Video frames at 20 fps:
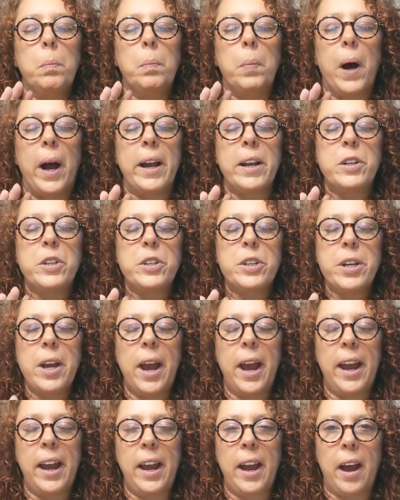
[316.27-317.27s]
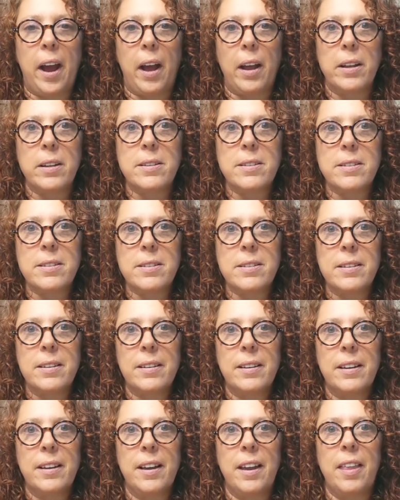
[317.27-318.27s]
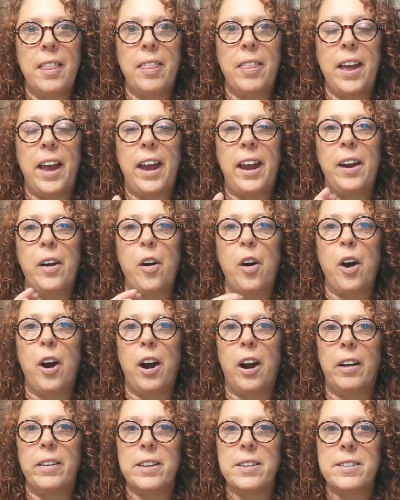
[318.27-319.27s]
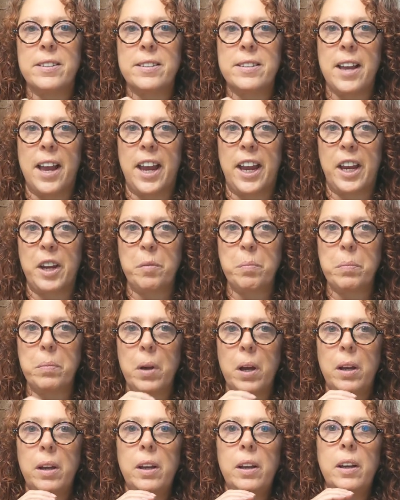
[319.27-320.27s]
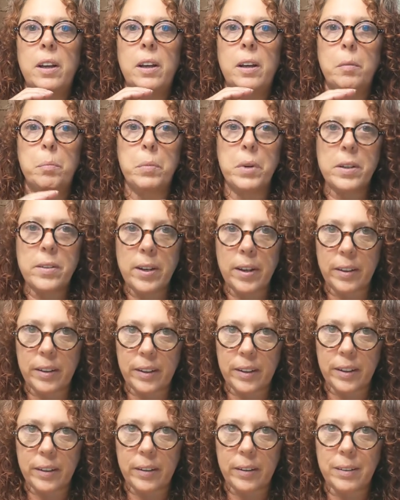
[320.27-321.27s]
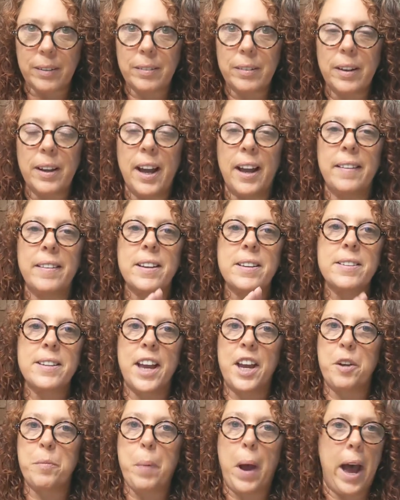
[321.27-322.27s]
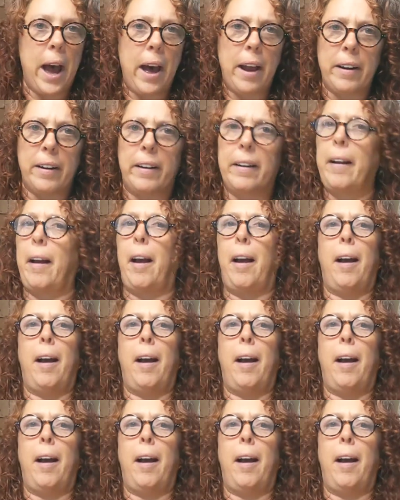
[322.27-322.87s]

By chance, they are the same material and the same pattern,